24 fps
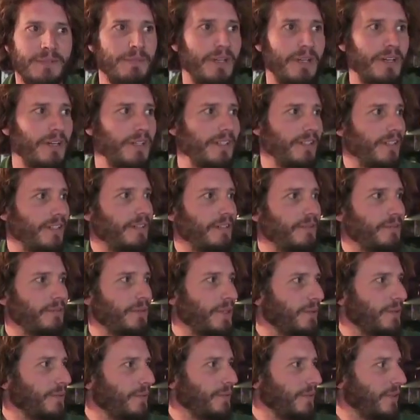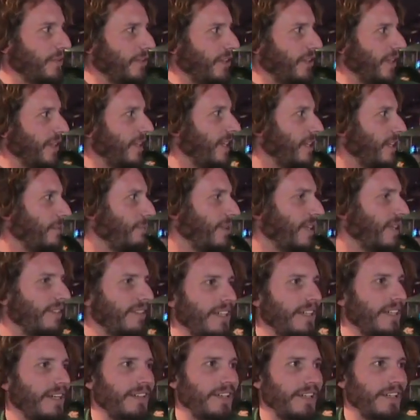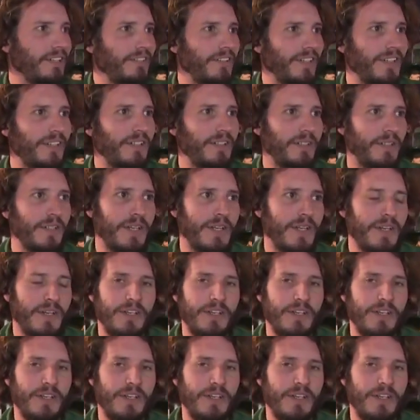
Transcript: But, we're trying to get the place out there and kind of,